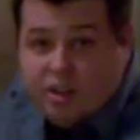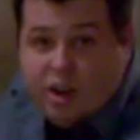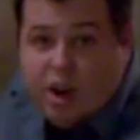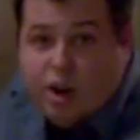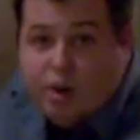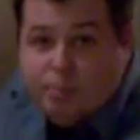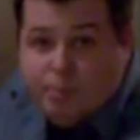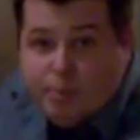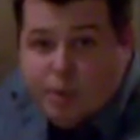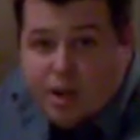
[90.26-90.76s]
all the
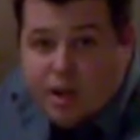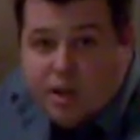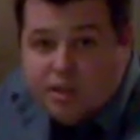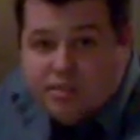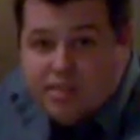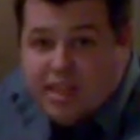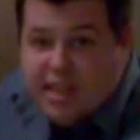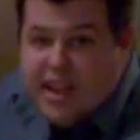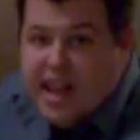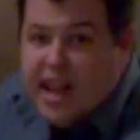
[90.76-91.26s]
carbon
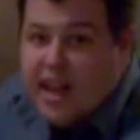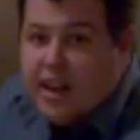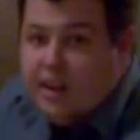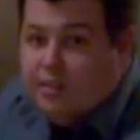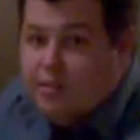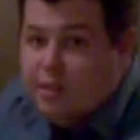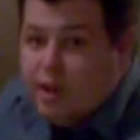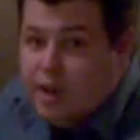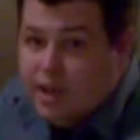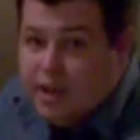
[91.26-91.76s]
monoxide
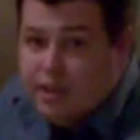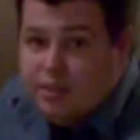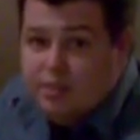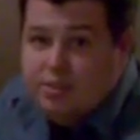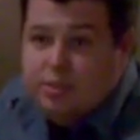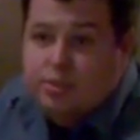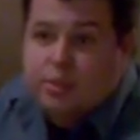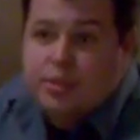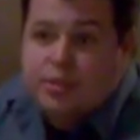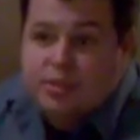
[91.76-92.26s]
out of your
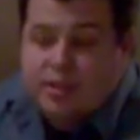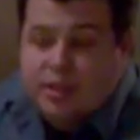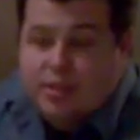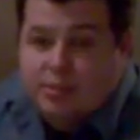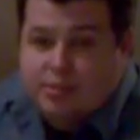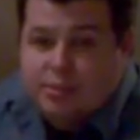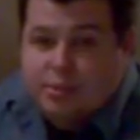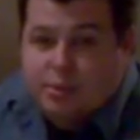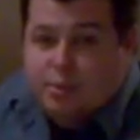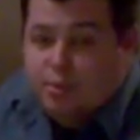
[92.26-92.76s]
house, so it's
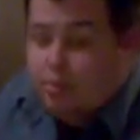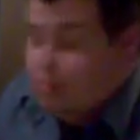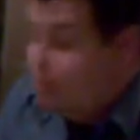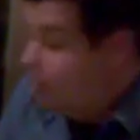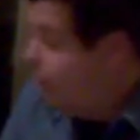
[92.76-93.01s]
safe to